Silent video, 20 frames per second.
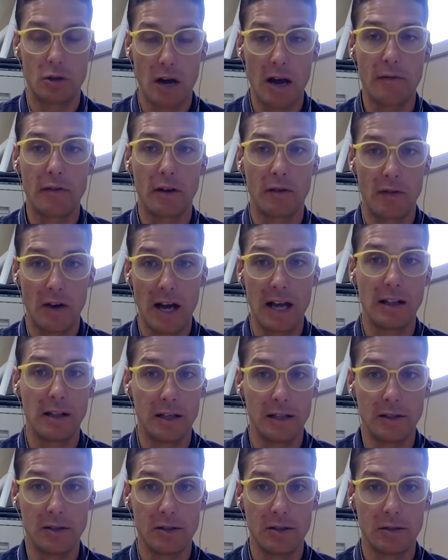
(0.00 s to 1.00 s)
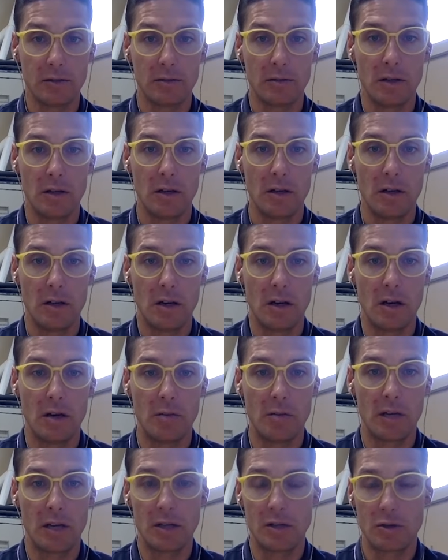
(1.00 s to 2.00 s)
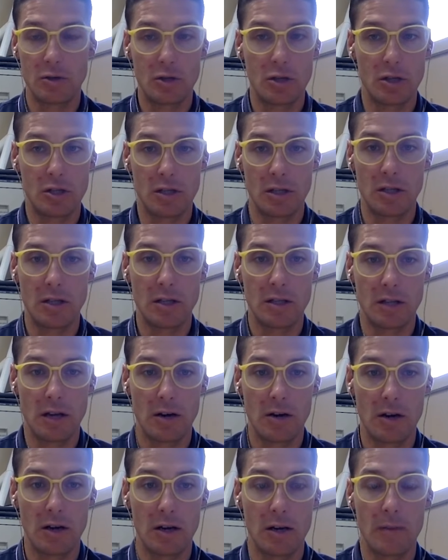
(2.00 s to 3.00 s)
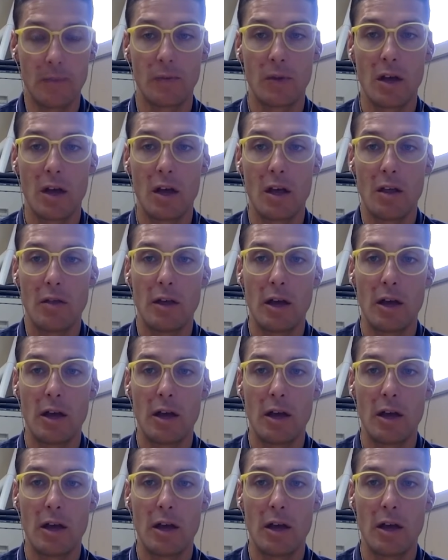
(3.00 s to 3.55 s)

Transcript: traffic violence because they're just in this area.